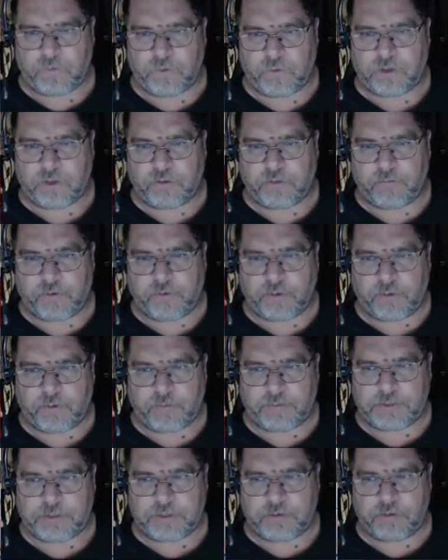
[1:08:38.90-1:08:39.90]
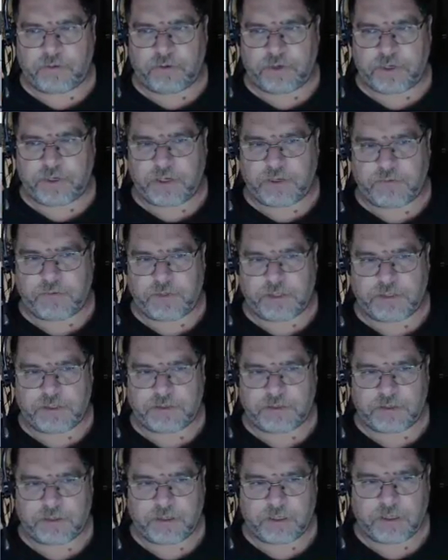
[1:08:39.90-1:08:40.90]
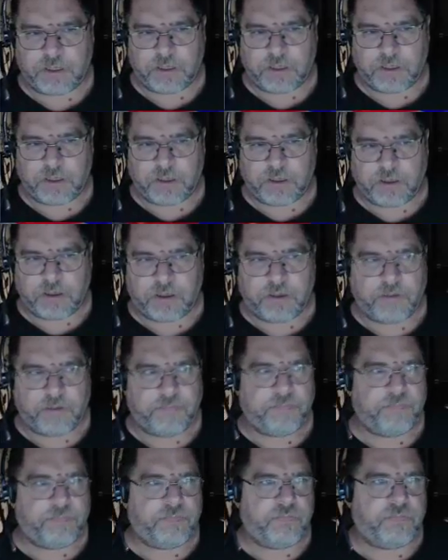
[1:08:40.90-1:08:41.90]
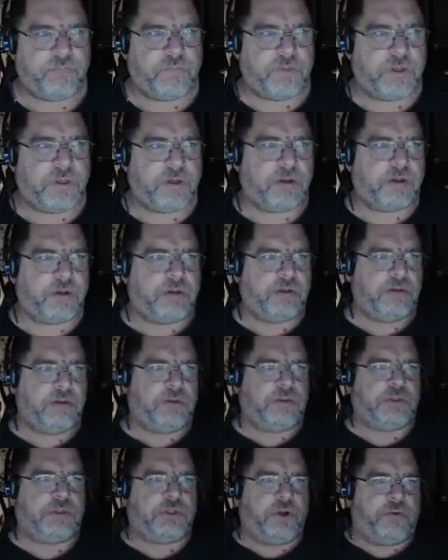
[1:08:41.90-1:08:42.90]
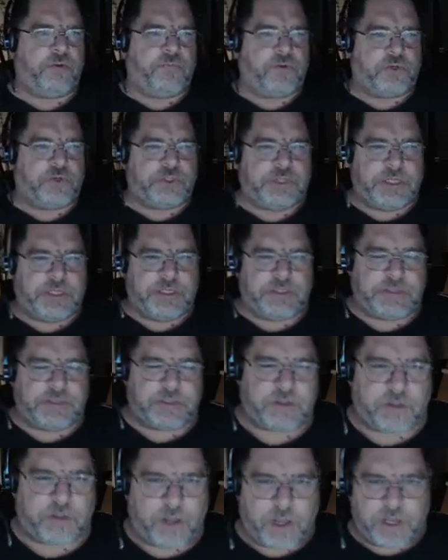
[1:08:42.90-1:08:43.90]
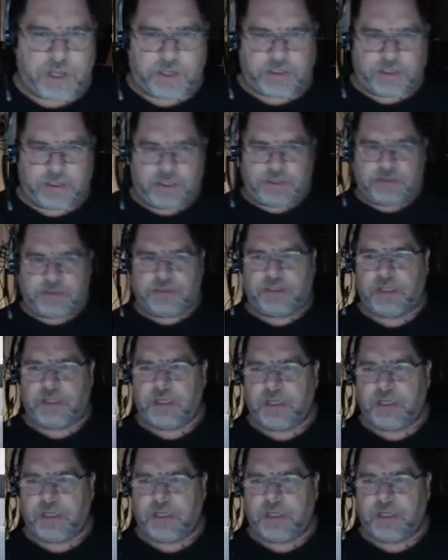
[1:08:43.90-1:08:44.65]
So I'm sitting here looking at this. The server sees the client as